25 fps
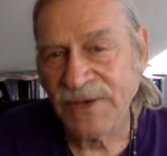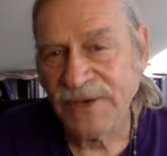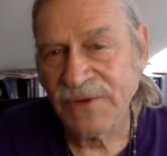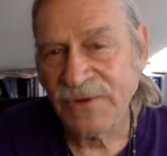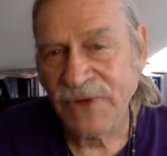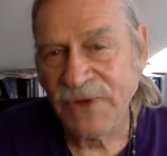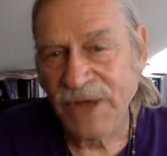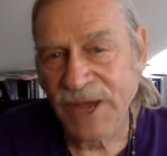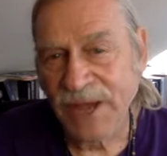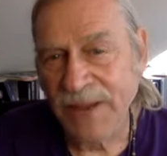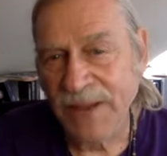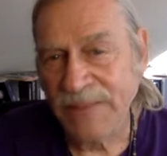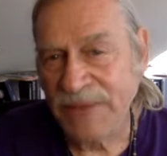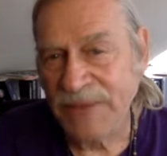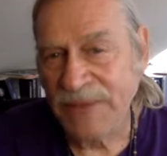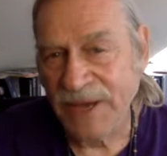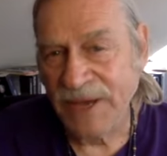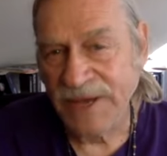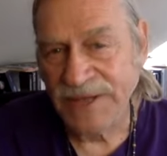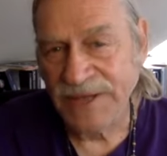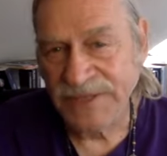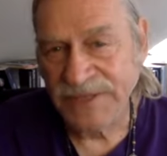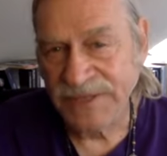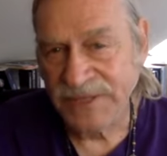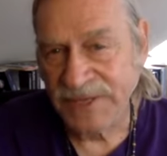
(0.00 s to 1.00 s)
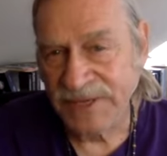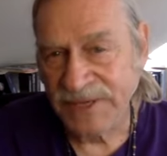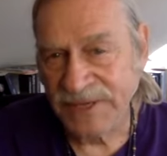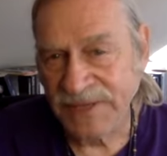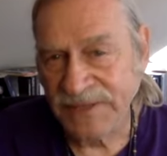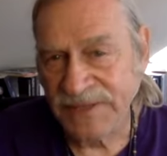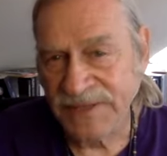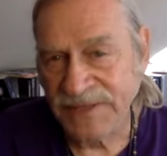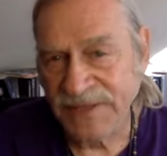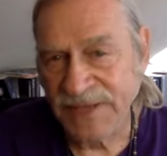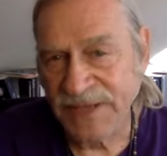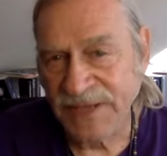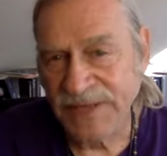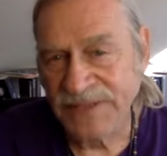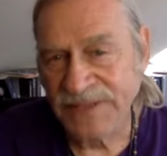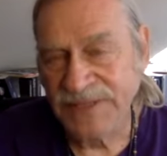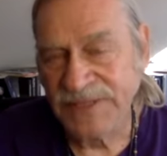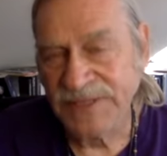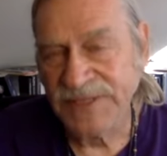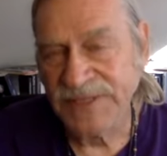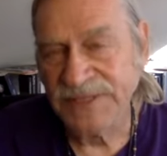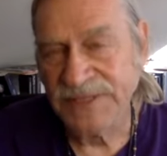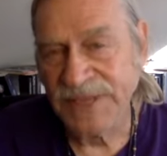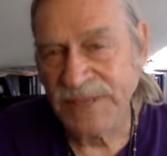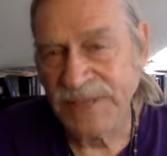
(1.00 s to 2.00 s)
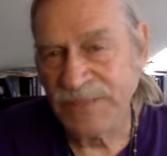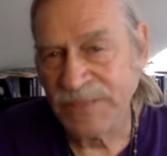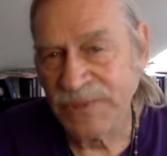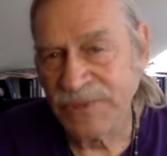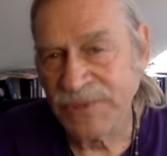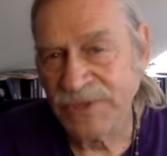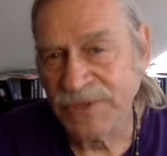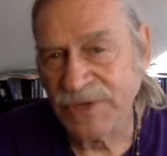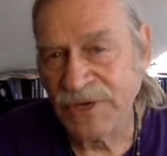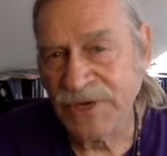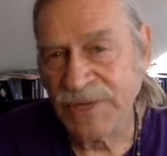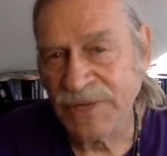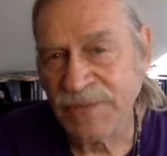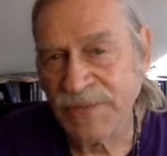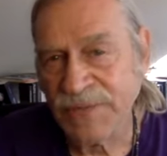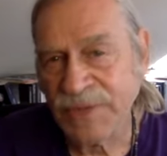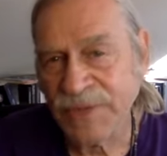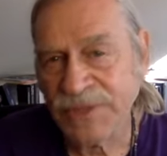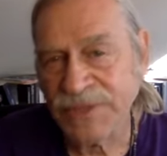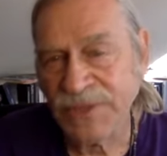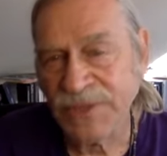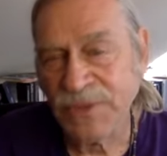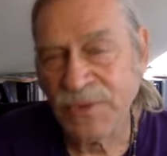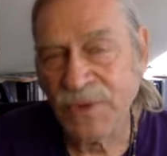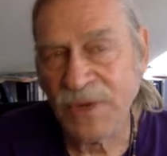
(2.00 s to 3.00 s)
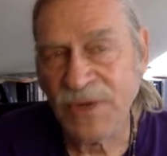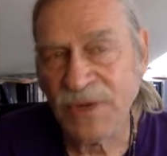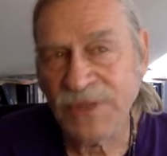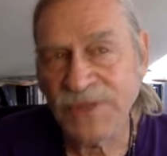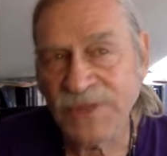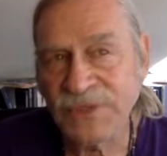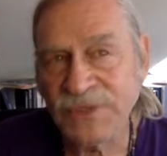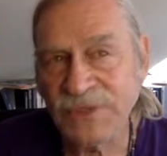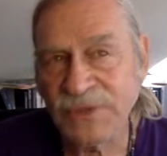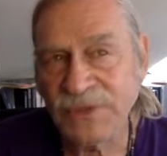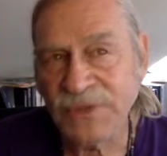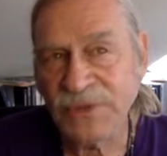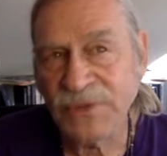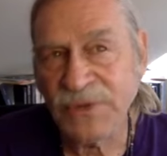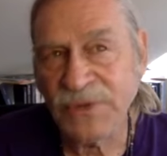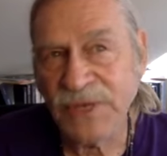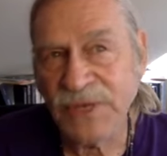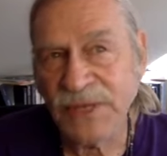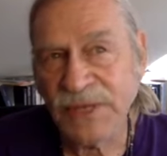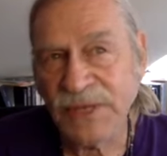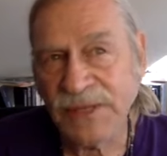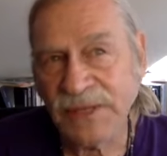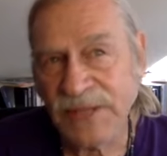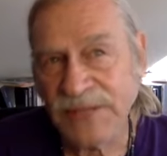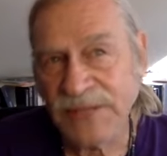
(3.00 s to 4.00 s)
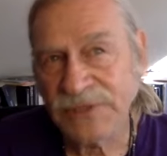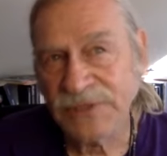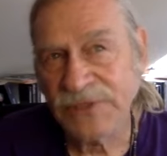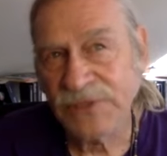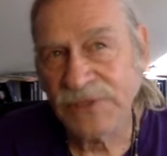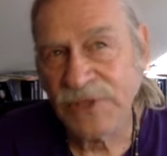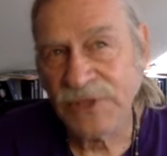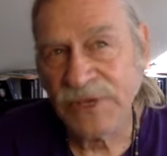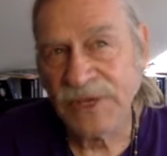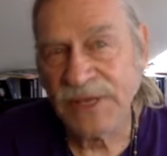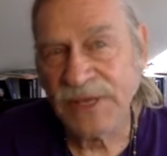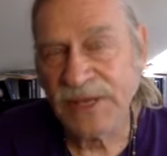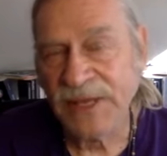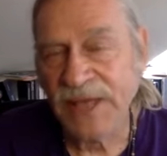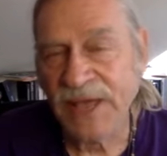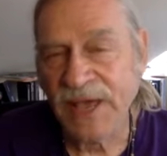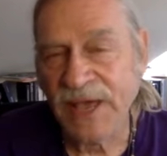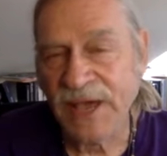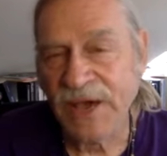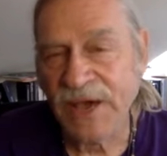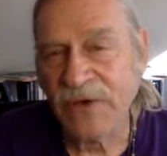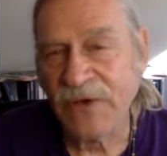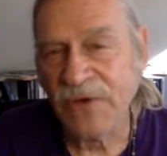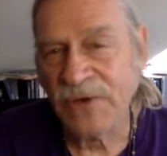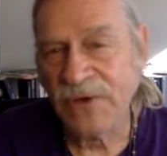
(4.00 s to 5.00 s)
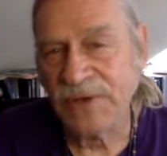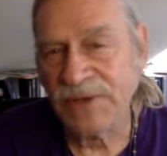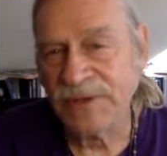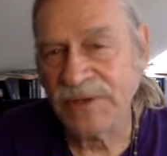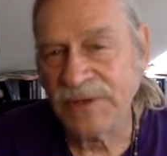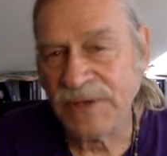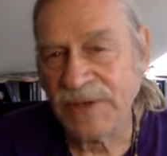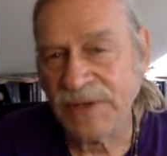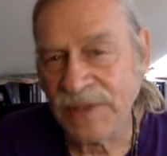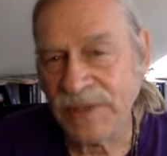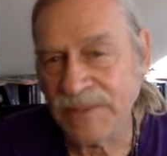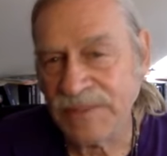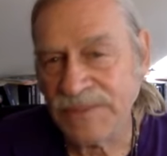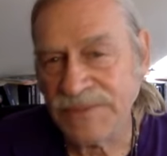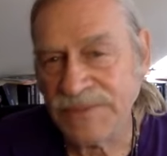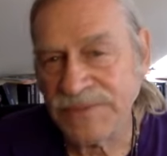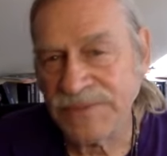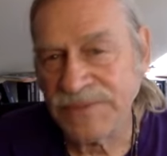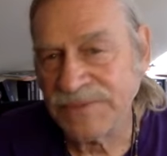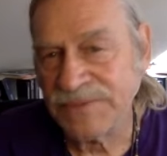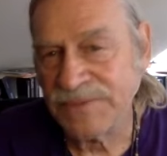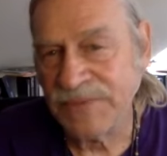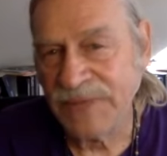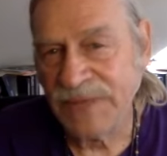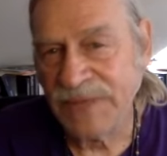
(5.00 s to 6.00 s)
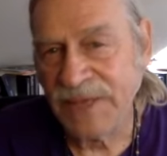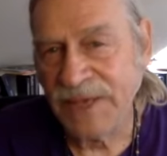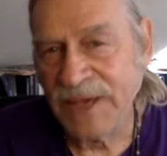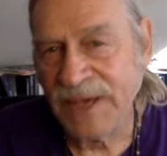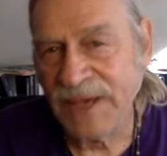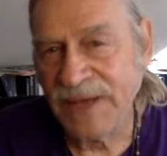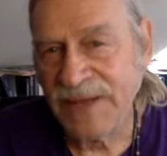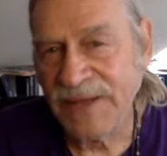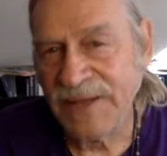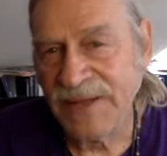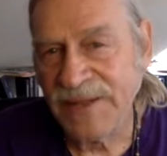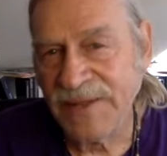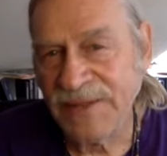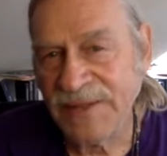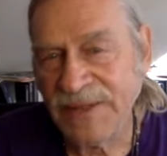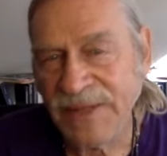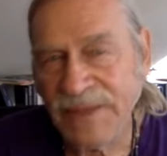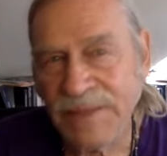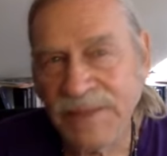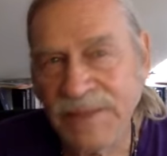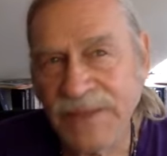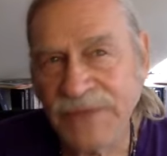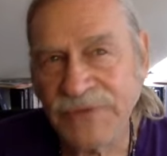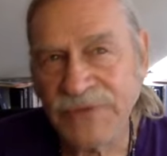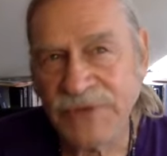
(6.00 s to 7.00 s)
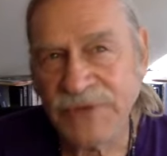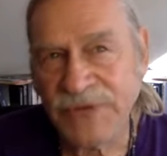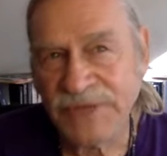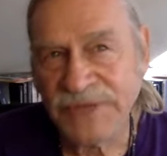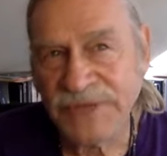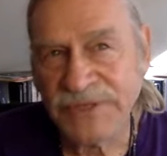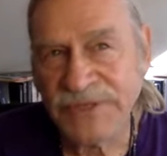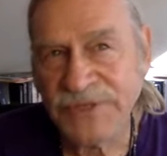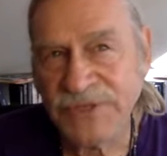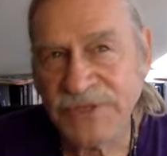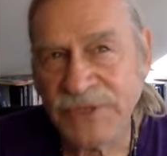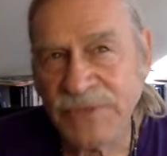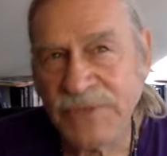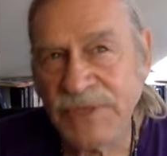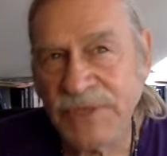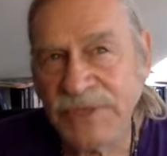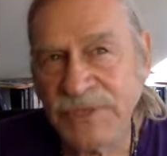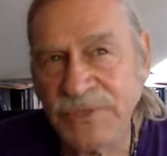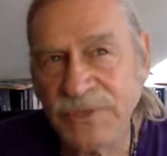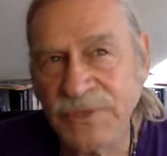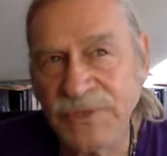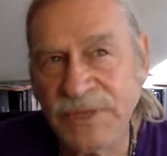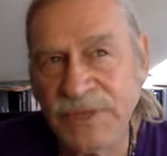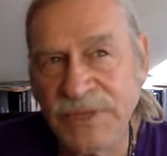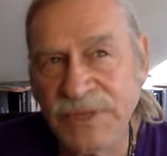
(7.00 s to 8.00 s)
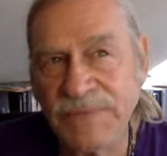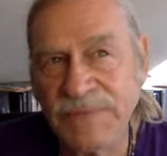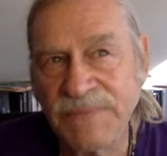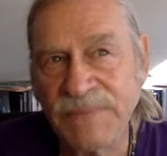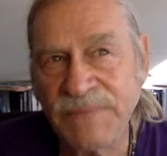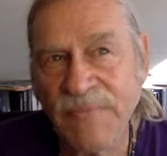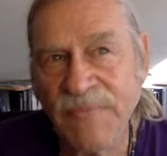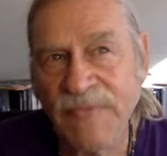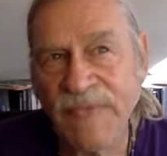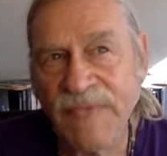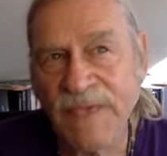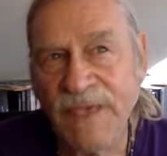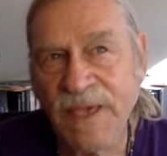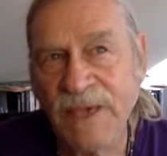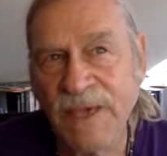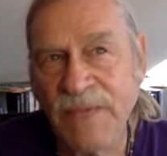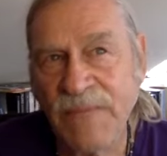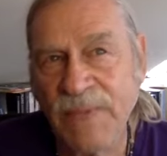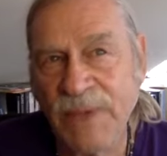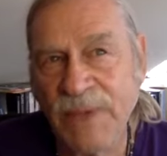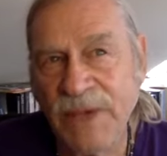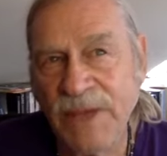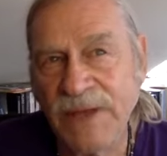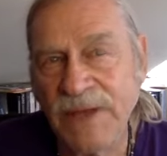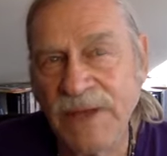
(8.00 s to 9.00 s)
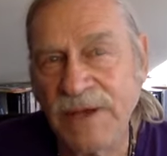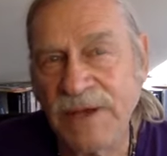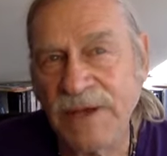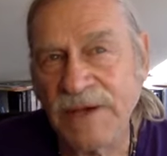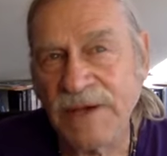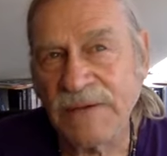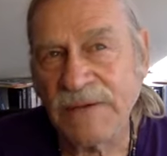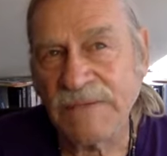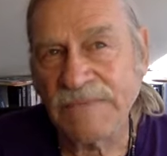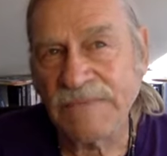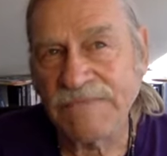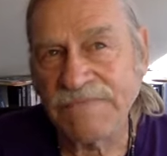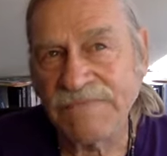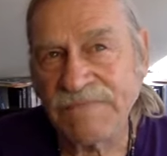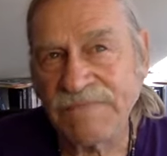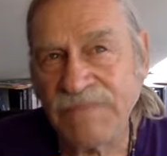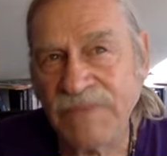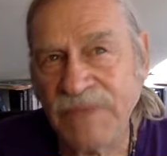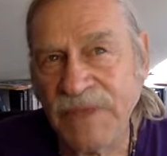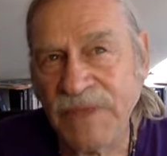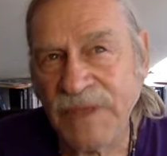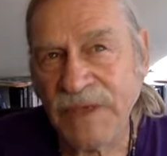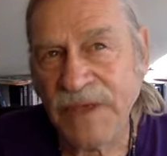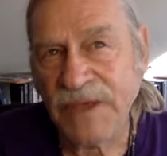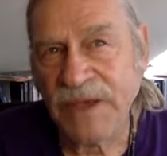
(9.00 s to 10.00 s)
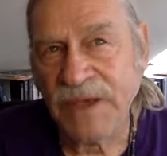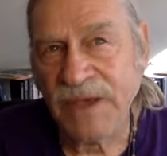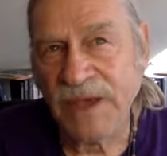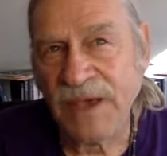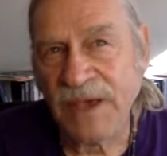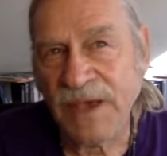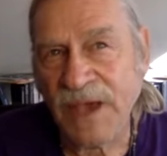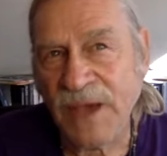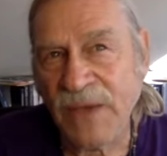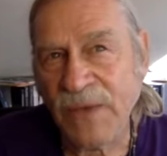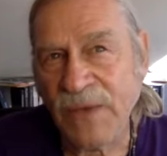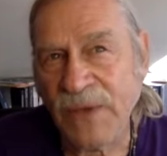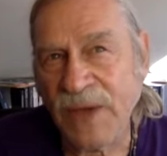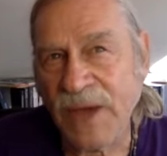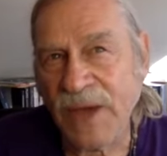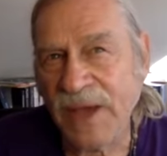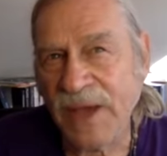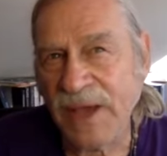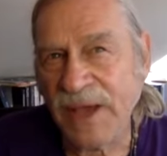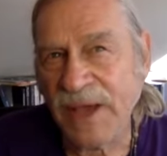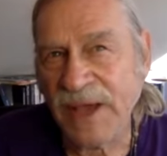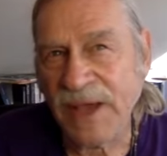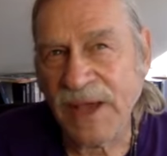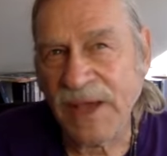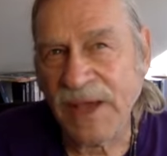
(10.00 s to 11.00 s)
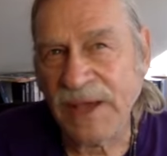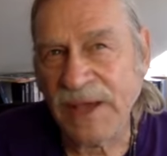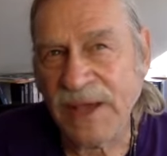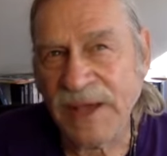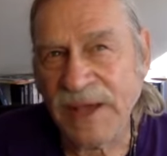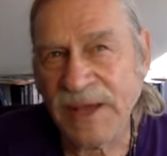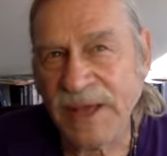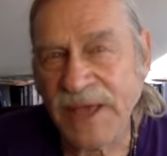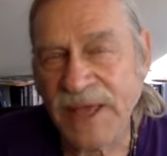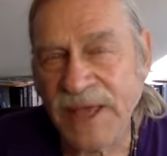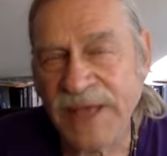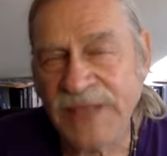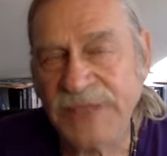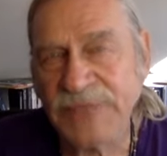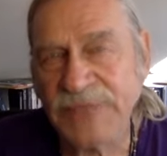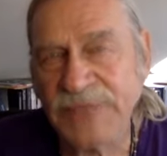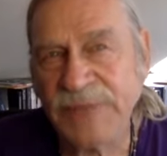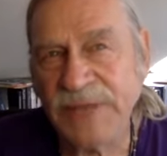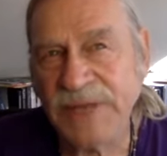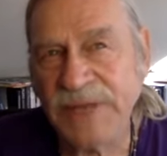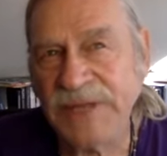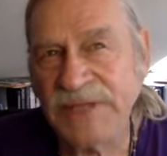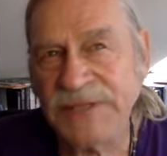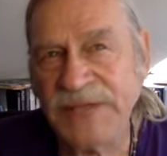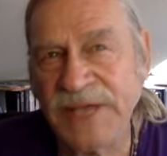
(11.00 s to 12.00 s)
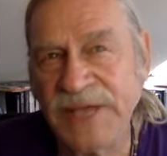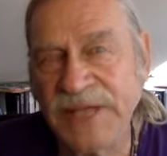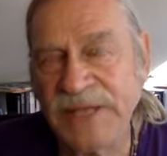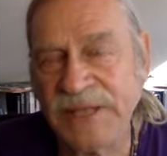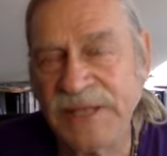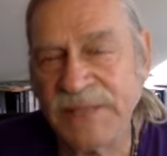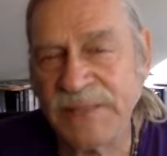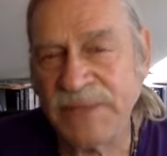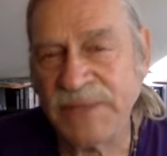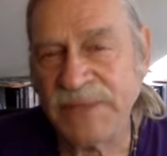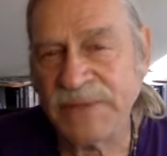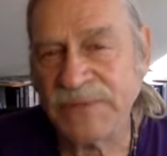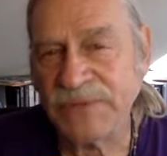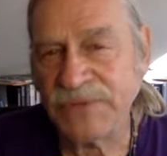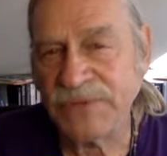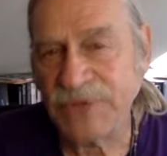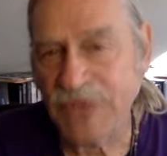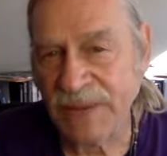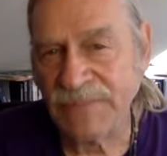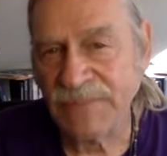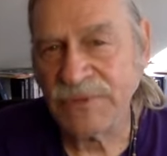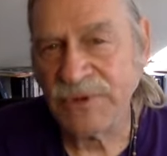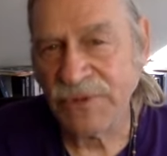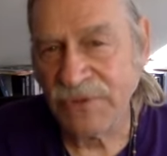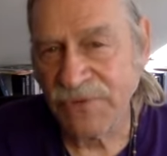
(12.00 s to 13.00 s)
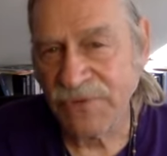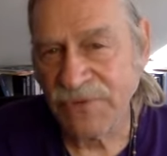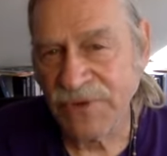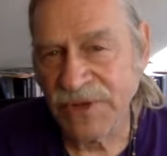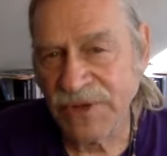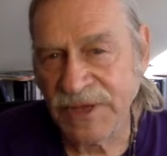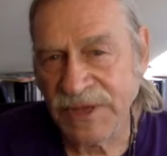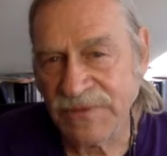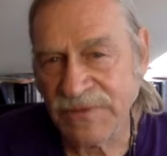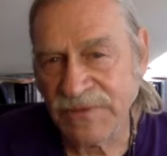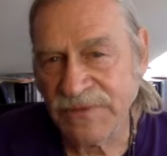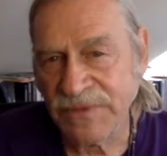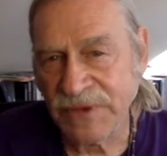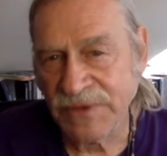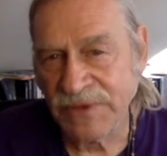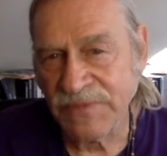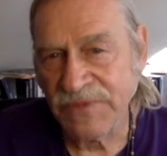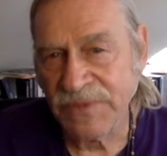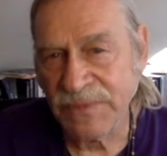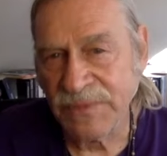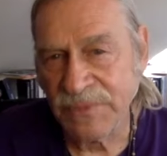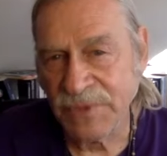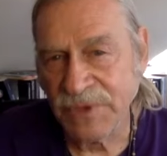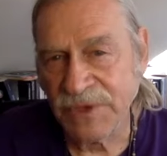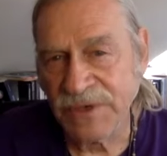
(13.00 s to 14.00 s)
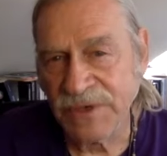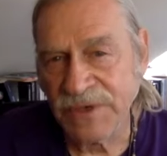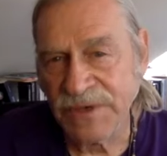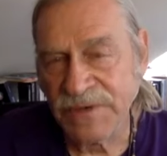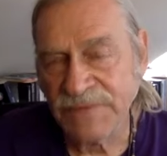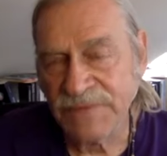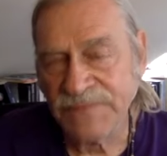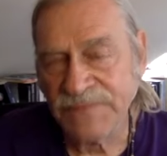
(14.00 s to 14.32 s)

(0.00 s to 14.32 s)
grabbed Einstein as an example chart because I wanted to, let's look at how it comes. I didn't think about transits so much with him, but I can't explain it exactly, but chapter 3 of the book,